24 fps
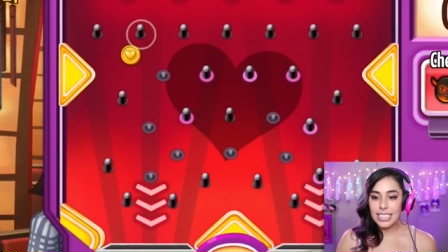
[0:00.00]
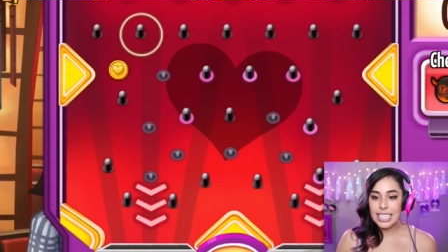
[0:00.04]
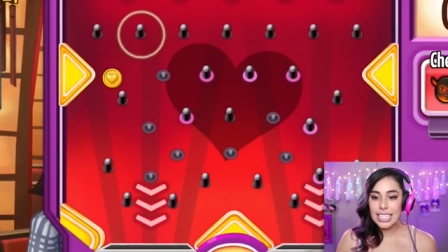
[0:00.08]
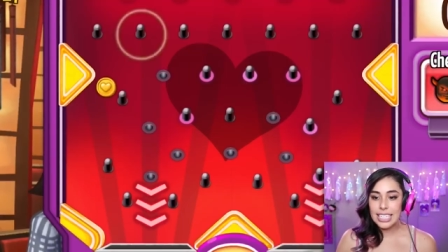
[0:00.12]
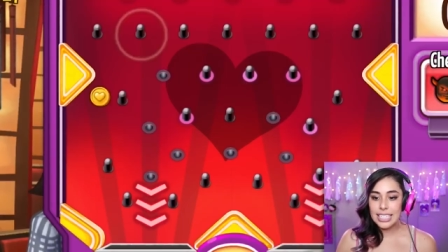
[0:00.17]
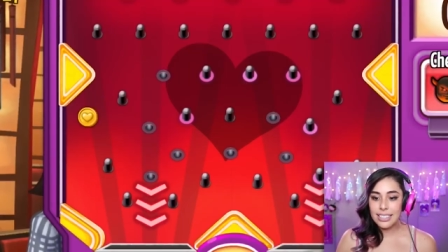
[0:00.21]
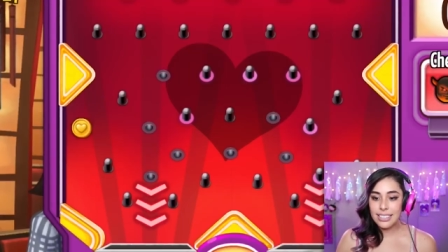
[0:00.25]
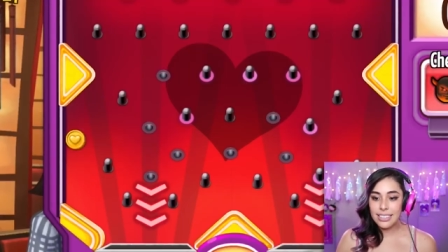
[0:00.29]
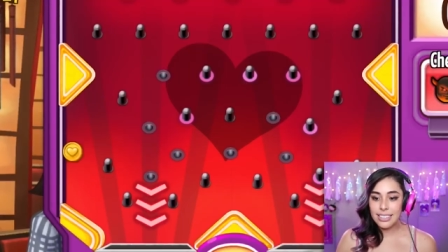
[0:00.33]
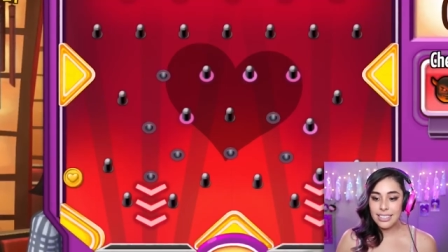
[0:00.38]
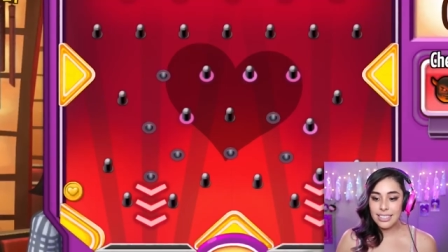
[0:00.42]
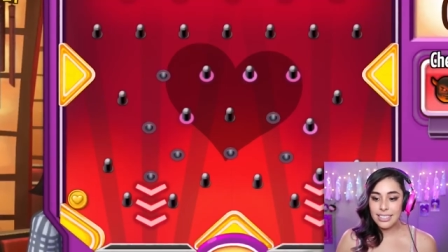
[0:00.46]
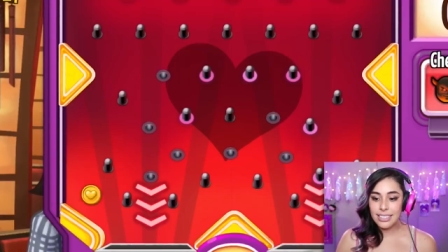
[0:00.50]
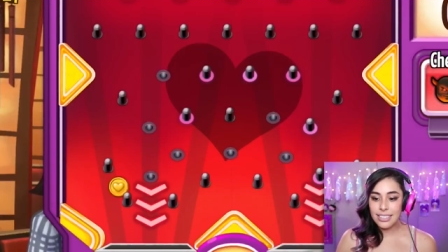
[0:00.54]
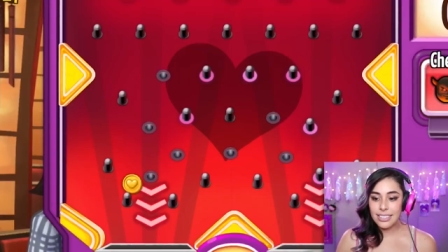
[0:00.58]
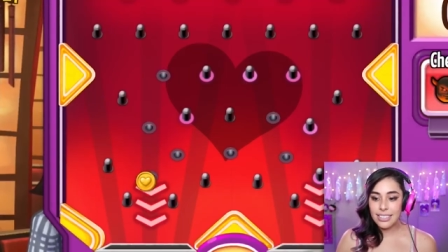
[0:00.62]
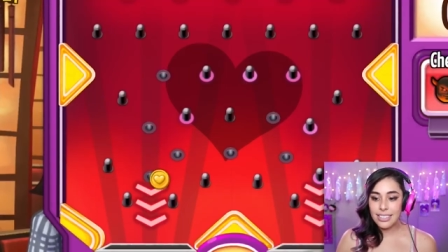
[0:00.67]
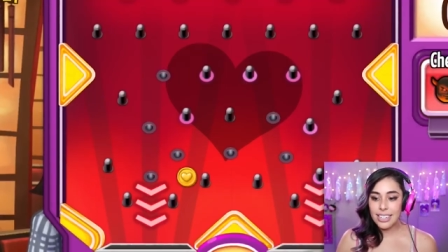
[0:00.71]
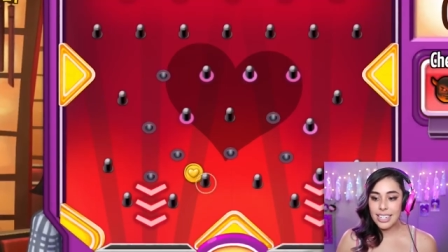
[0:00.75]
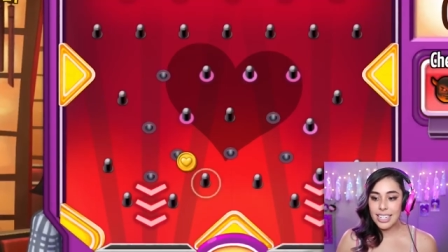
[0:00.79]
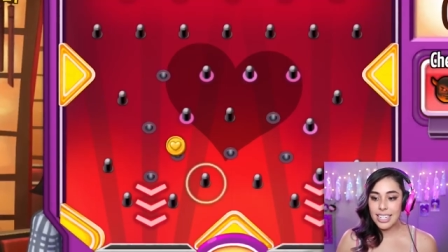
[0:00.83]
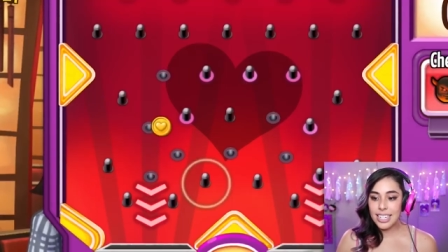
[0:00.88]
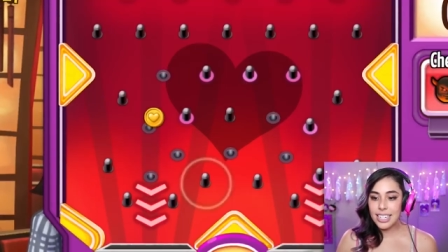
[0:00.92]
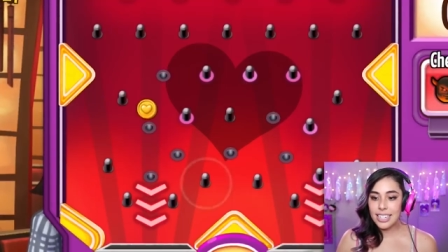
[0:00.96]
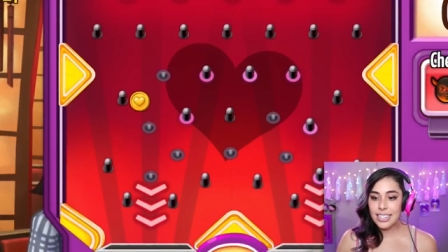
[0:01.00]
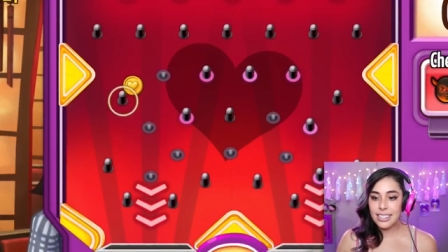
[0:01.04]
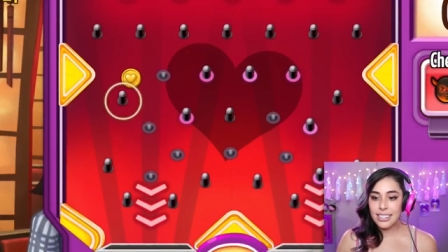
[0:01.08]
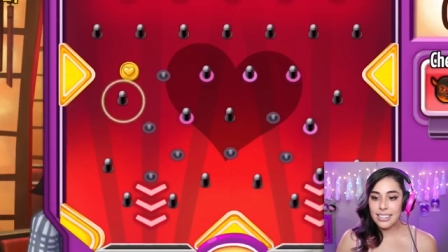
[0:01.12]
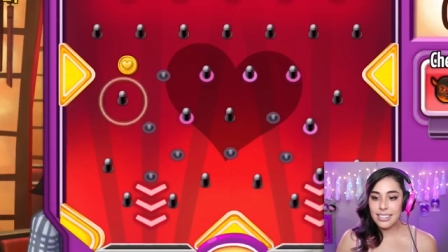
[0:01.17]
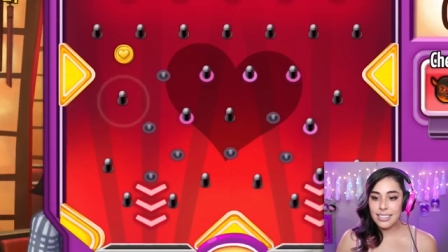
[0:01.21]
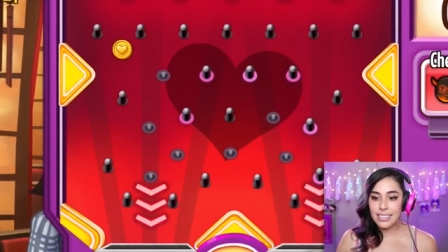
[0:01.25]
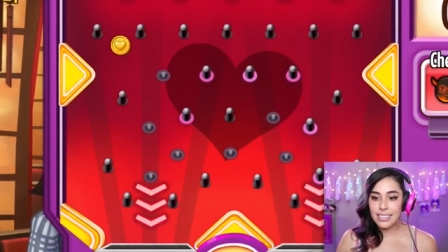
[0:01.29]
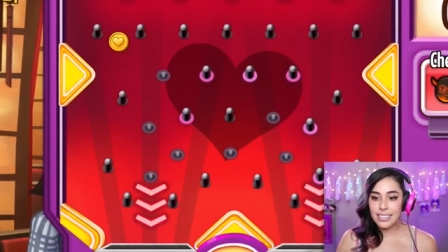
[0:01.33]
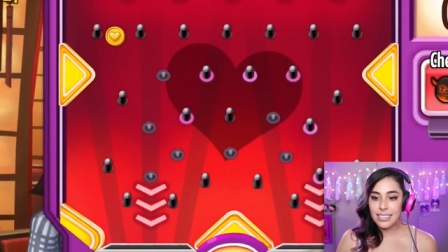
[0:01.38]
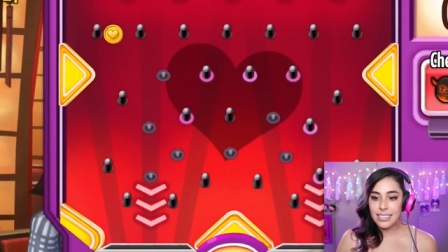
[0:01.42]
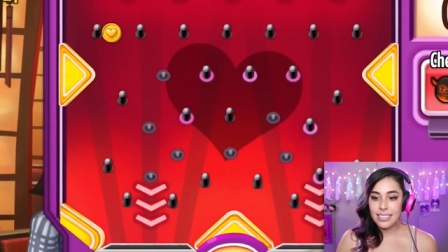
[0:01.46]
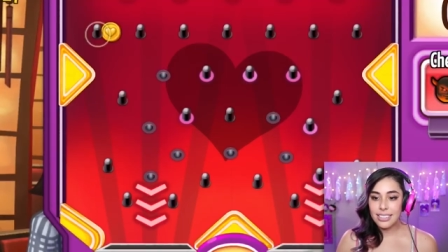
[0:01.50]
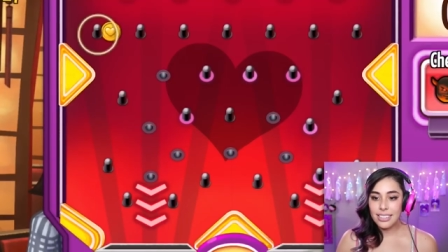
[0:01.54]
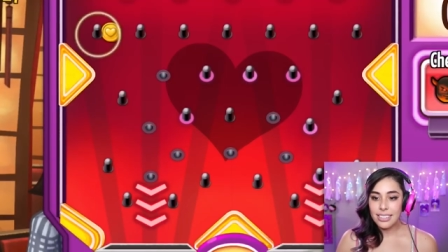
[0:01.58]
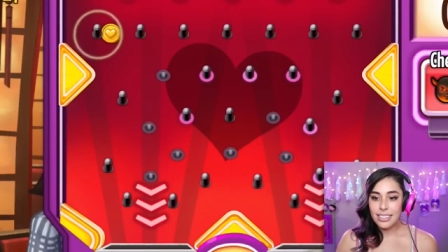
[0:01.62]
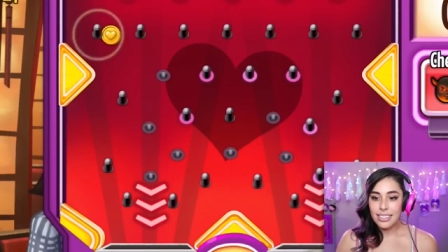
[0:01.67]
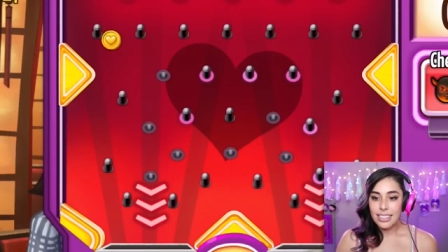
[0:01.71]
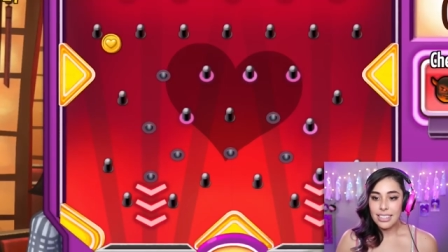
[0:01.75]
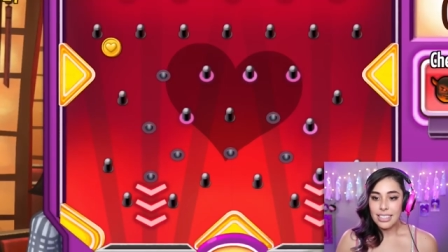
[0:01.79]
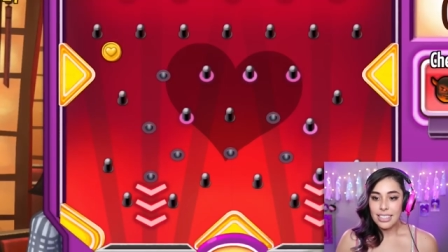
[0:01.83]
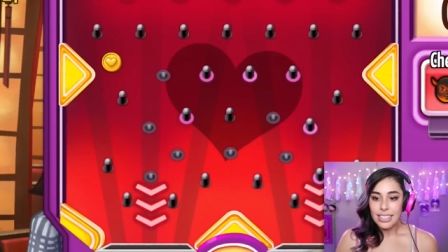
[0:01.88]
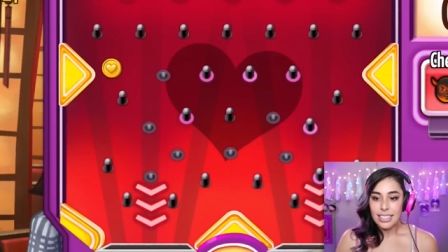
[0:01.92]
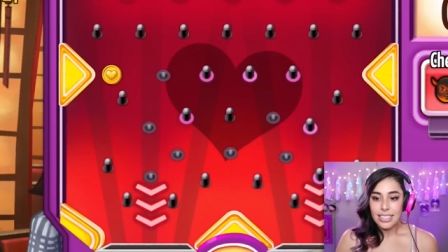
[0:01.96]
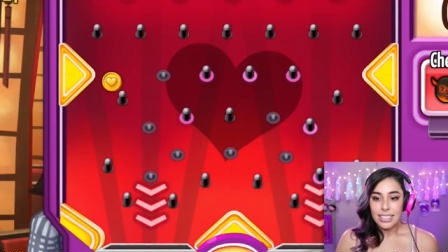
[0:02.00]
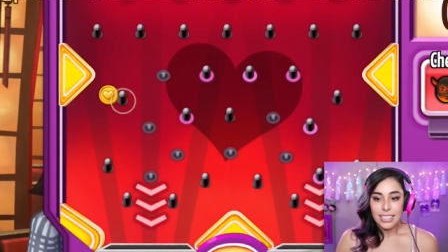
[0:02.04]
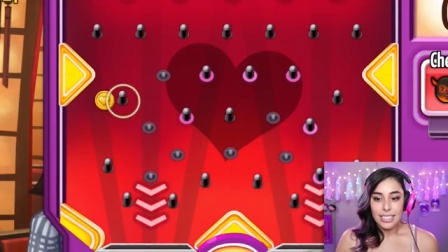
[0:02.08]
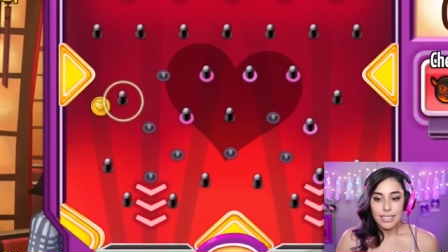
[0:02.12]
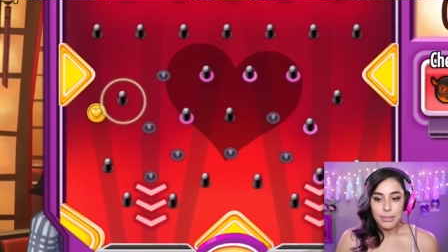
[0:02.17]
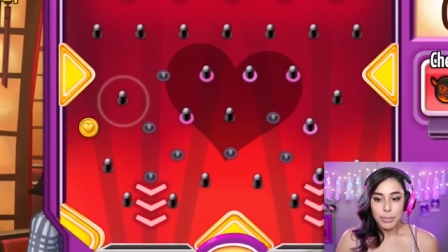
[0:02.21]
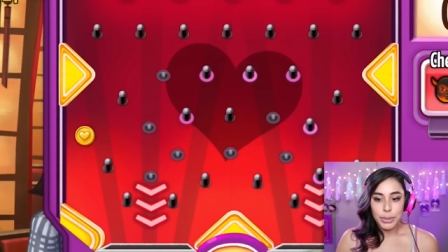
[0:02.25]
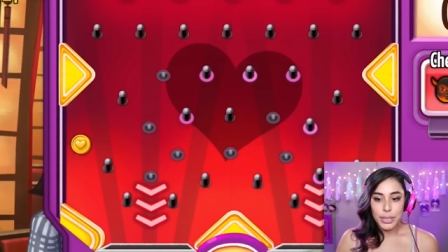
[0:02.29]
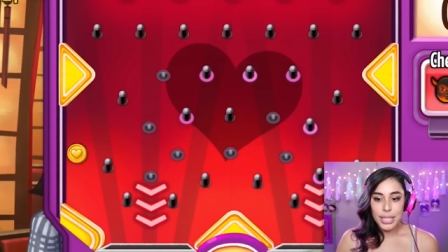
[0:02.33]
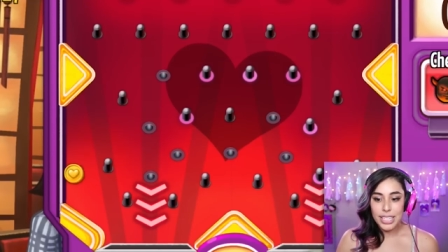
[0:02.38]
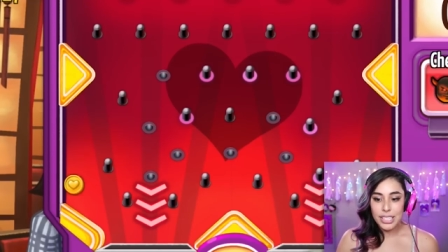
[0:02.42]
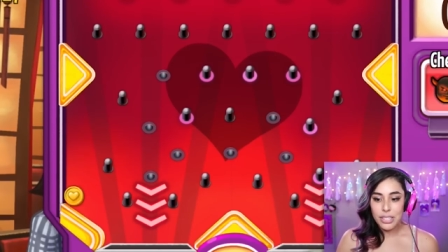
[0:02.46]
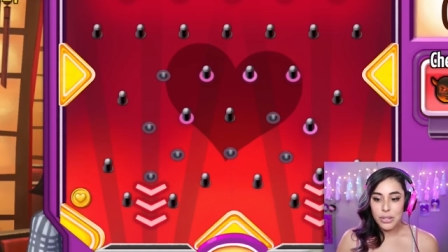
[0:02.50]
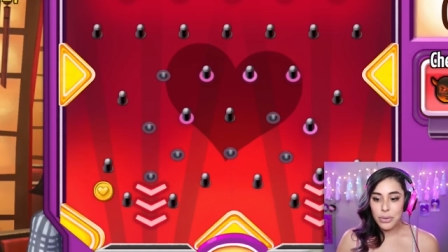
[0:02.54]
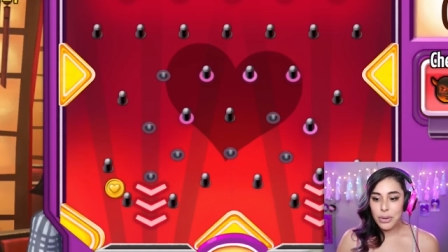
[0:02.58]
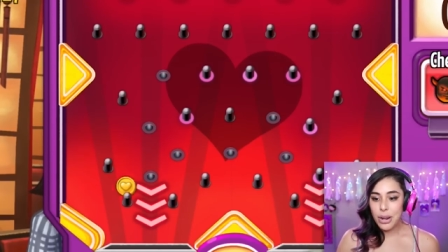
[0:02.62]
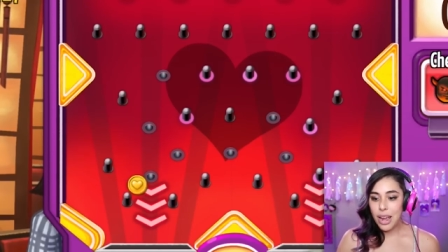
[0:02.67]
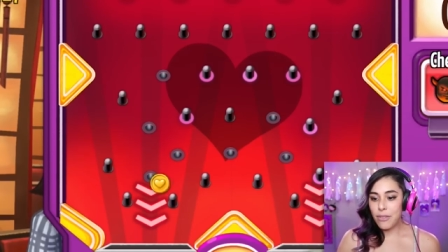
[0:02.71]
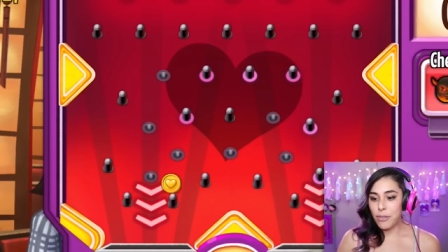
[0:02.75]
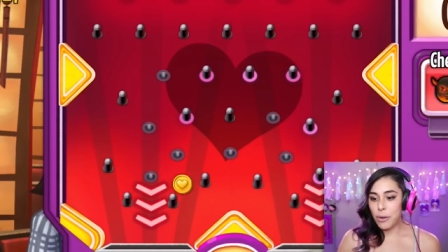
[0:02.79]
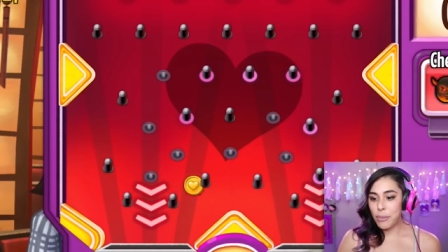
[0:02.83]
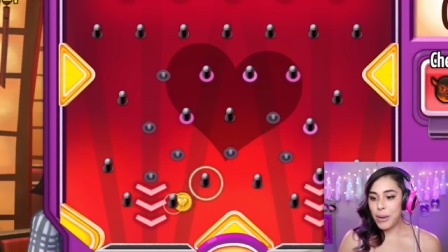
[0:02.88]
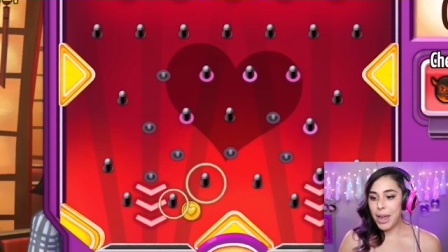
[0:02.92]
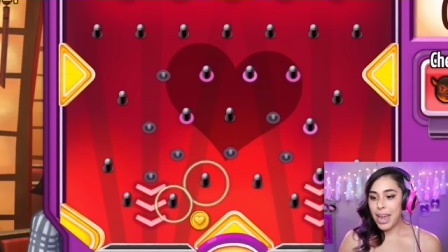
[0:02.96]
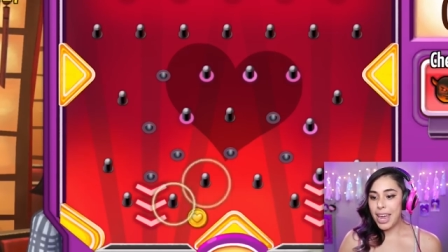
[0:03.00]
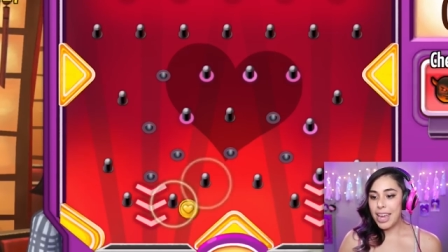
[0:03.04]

Get in. Please don't have her